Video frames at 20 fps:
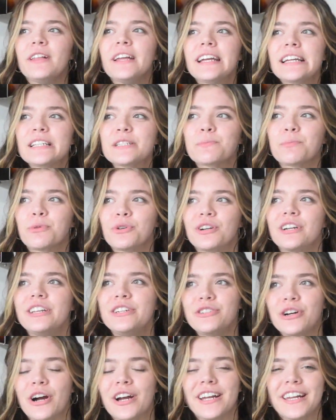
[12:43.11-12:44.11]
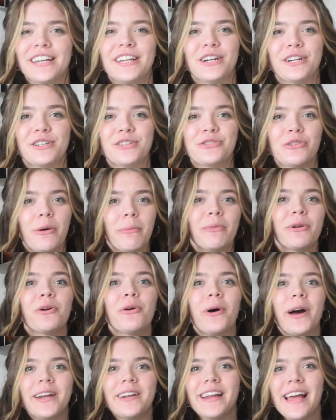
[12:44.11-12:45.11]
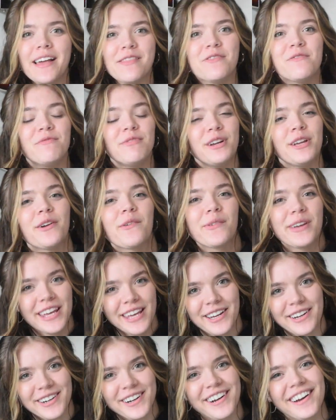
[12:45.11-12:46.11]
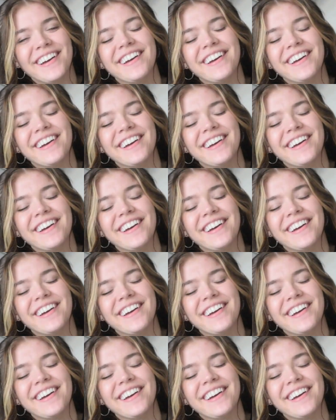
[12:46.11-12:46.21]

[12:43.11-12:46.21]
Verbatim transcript: like it's pretty dark in here so I'm gonna go ahead and end the video here.